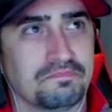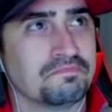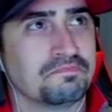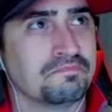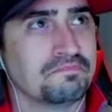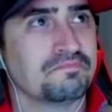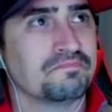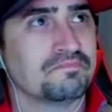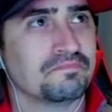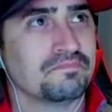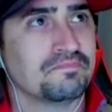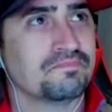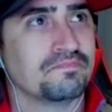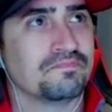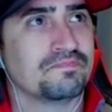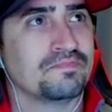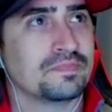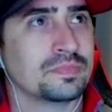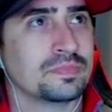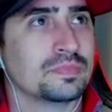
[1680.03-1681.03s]

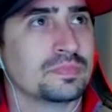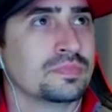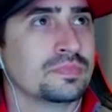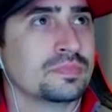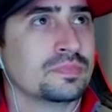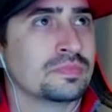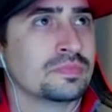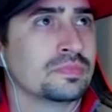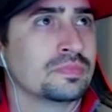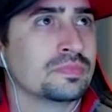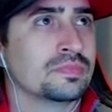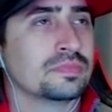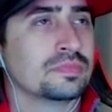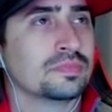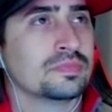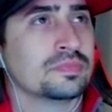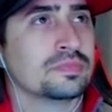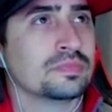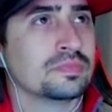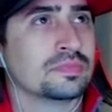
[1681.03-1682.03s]

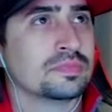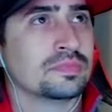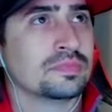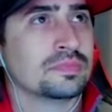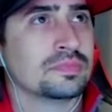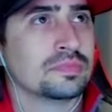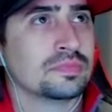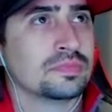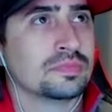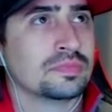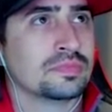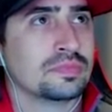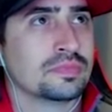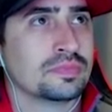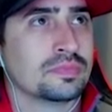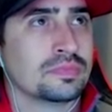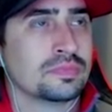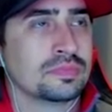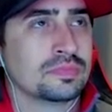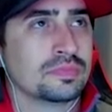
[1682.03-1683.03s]

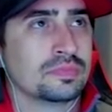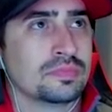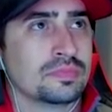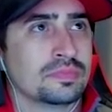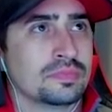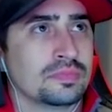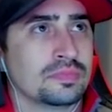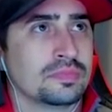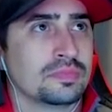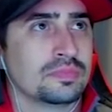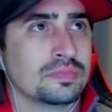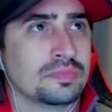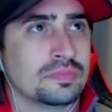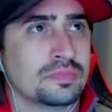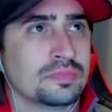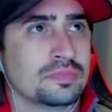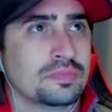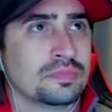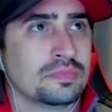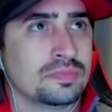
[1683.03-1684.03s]

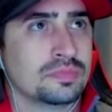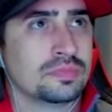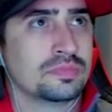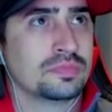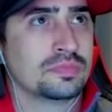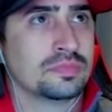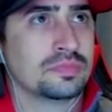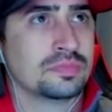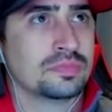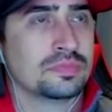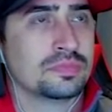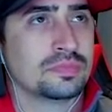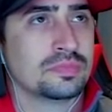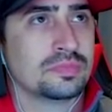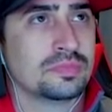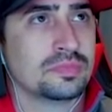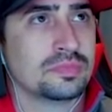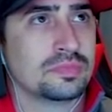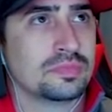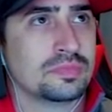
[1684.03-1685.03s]

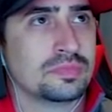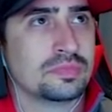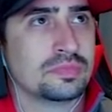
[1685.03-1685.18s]
The person shown says nothing.